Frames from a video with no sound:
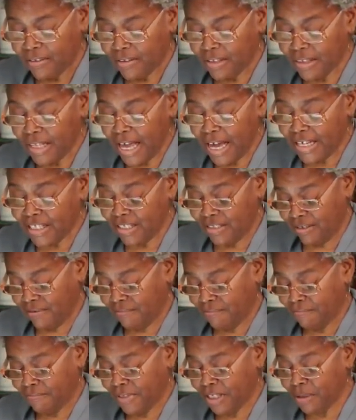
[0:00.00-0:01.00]
The last
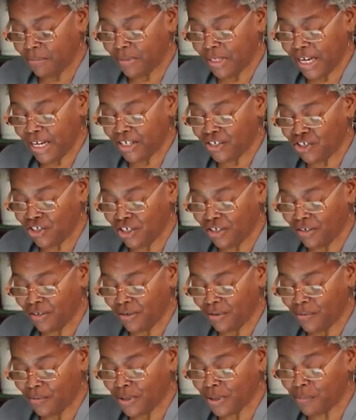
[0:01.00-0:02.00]
temptation
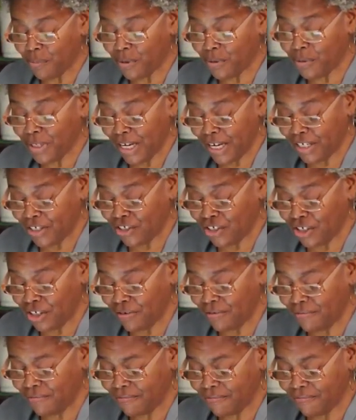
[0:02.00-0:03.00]
was
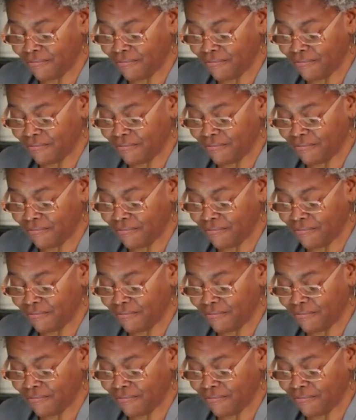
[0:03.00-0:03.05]
protection.